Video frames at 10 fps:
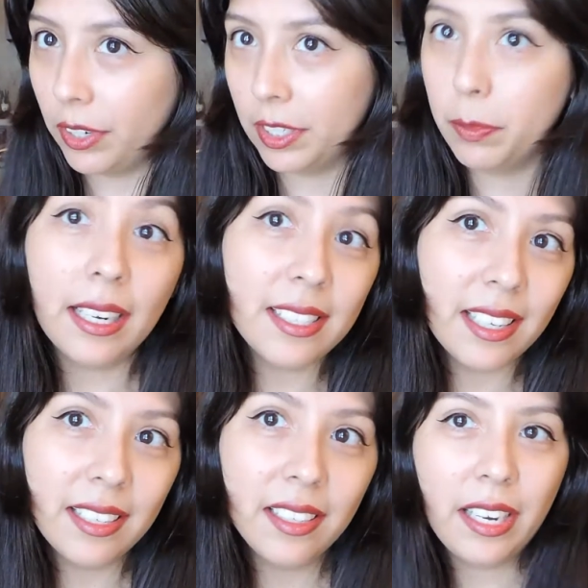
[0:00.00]
Like I
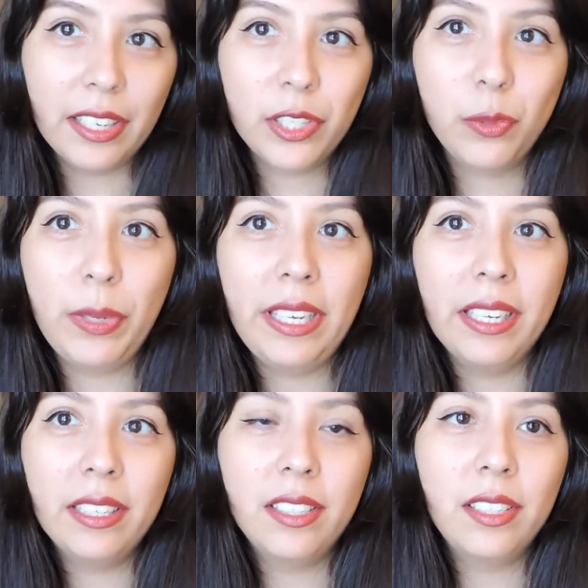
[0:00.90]
said, next week
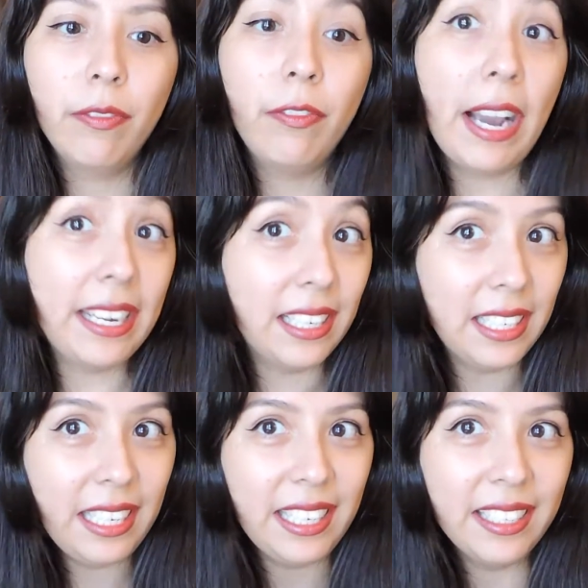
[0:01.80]
it's
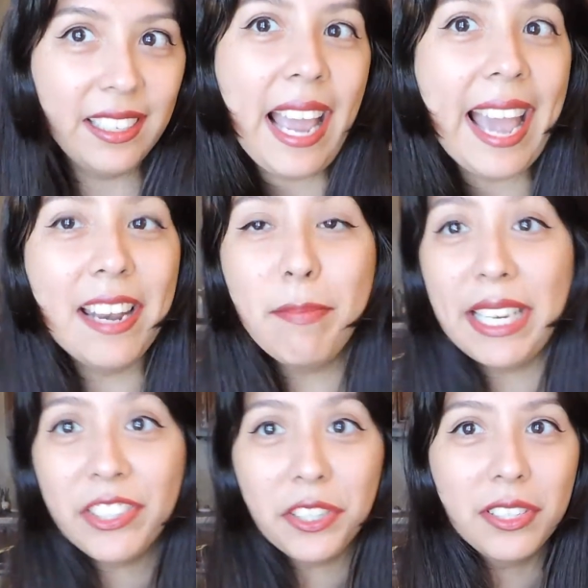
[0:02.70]
finally
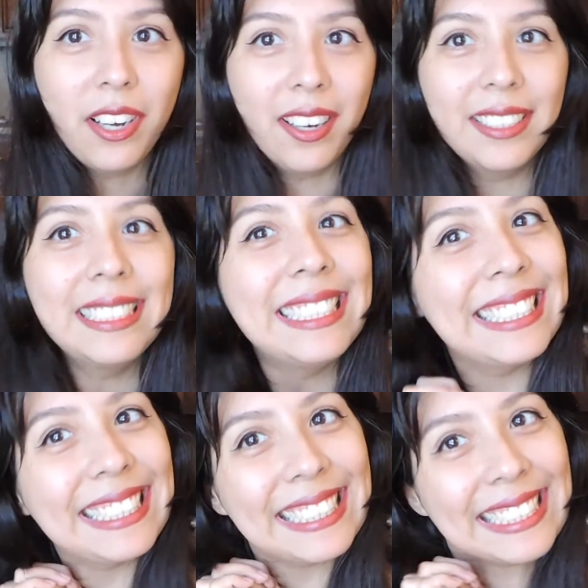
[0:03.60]
animation talk.
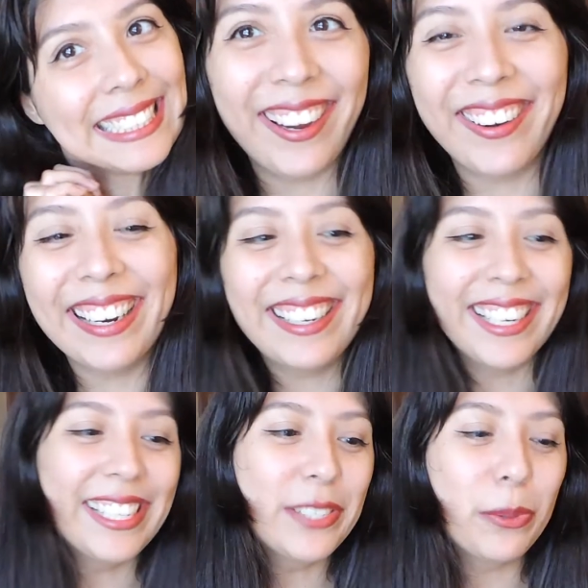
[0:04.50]
Alright
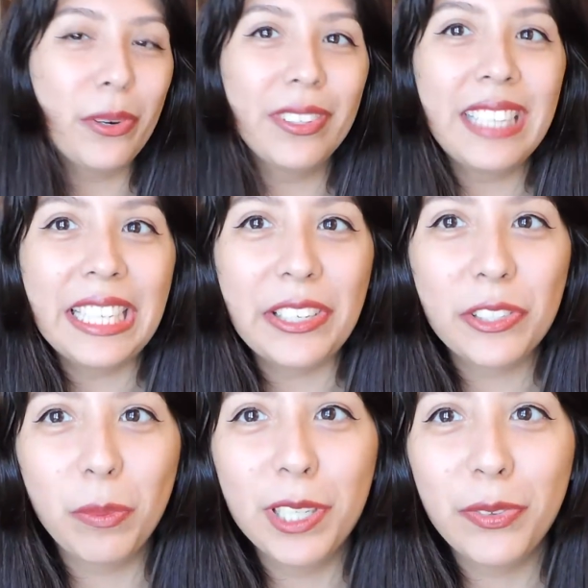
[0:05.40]
guys, well, thank you
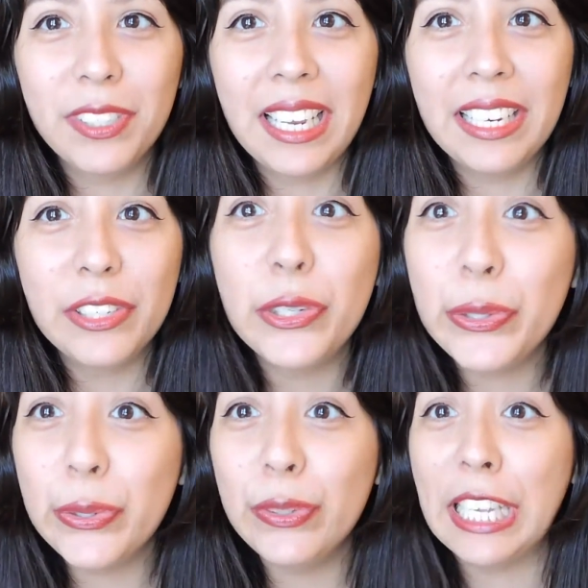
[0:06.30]
so much for staying
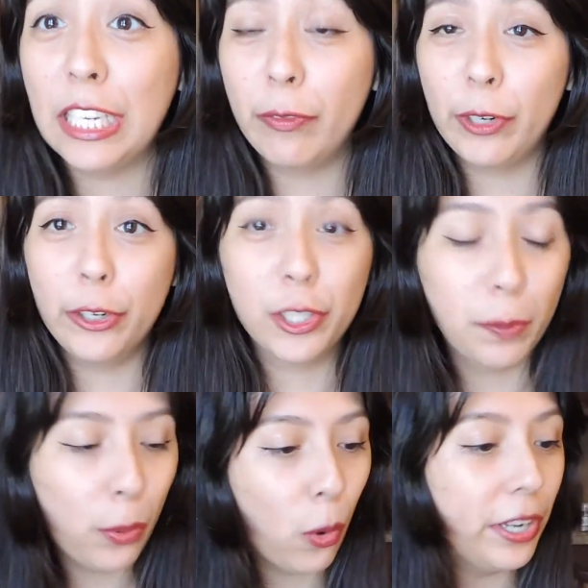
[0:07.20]
tuned. Thank you for your
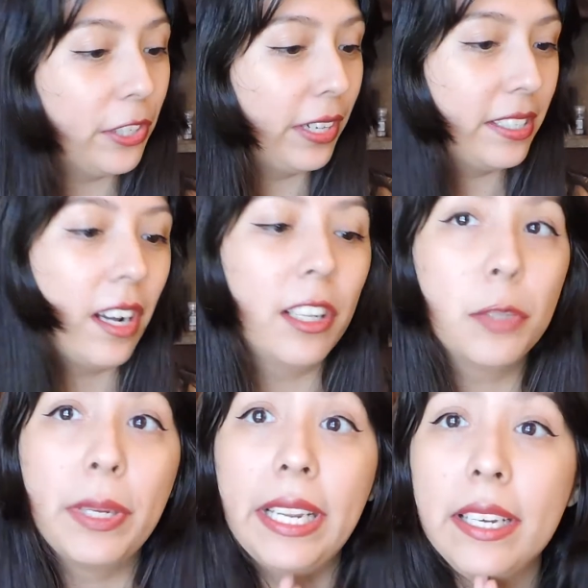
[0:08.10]
support, your
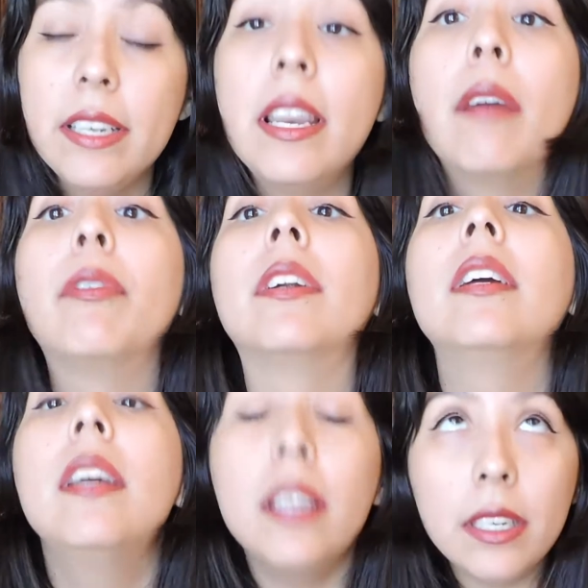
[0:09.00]
acknowledgement. It never
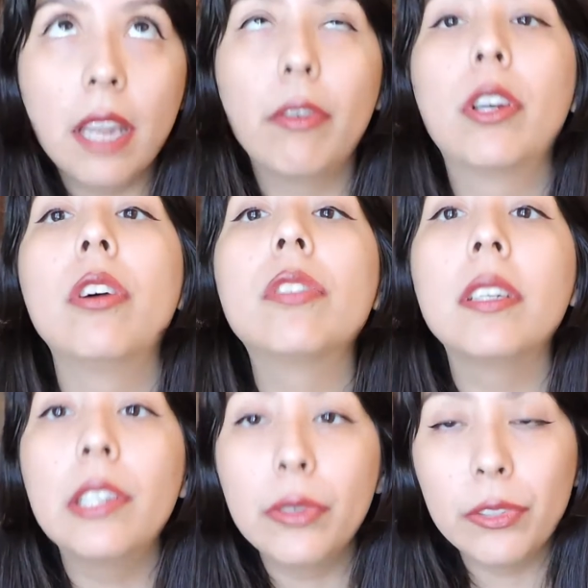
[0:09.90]
goes
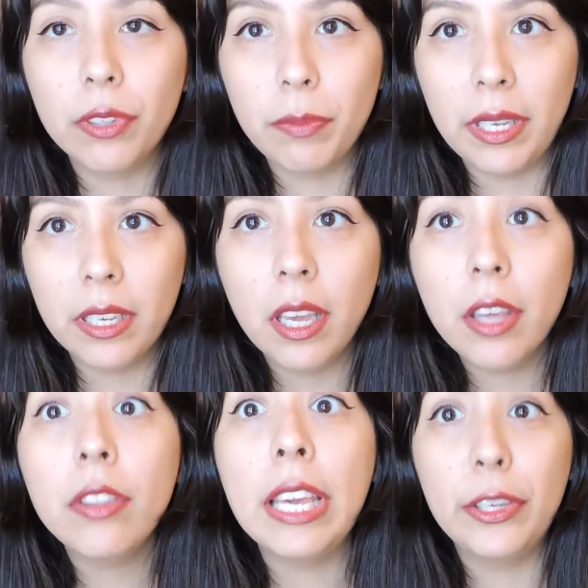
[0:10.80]
unnoticed with me.
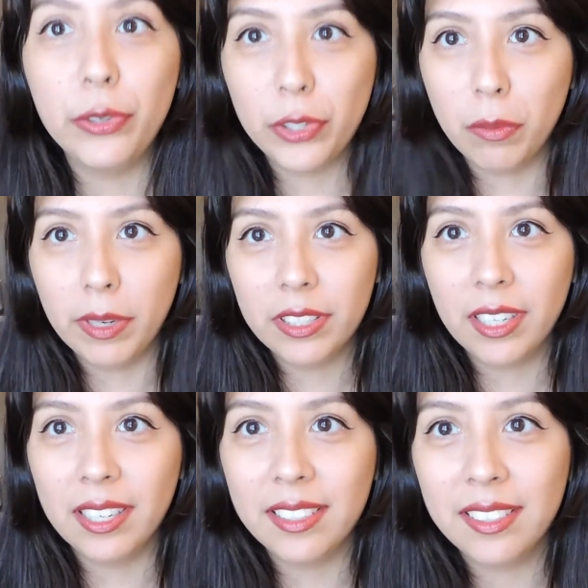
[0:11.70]
Thank you so much,
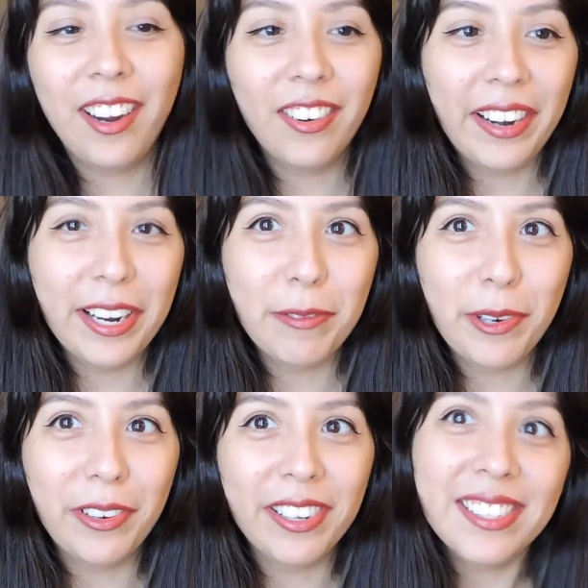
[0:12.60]
guys. Alright,
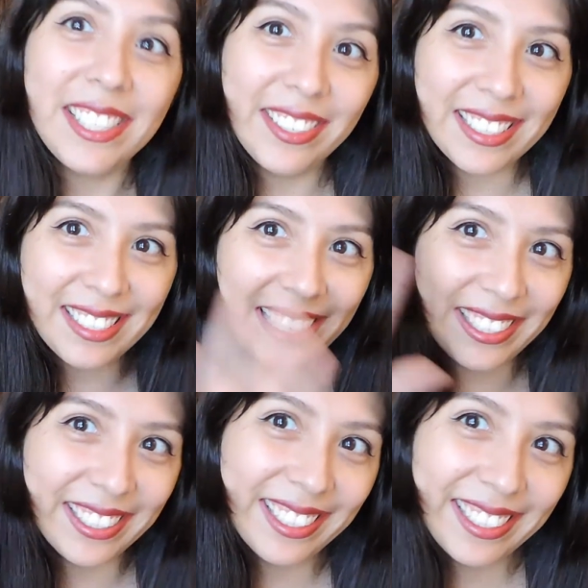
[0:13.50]
well, I'll see you guys later.